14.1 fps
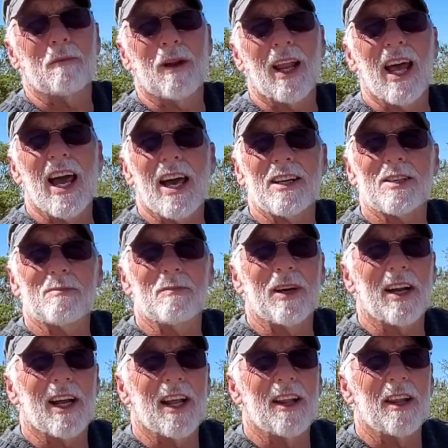them last,
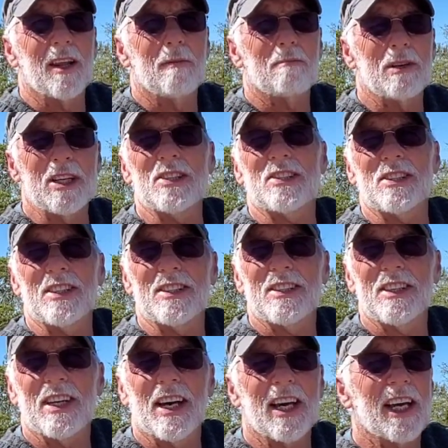but on the
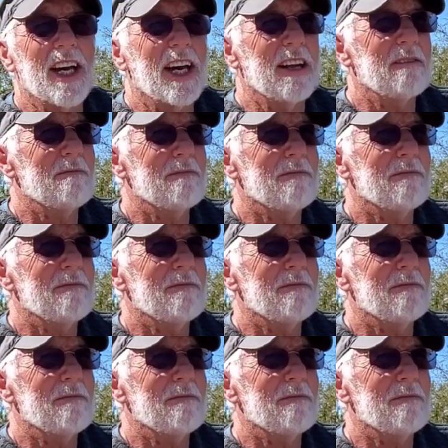PCT I got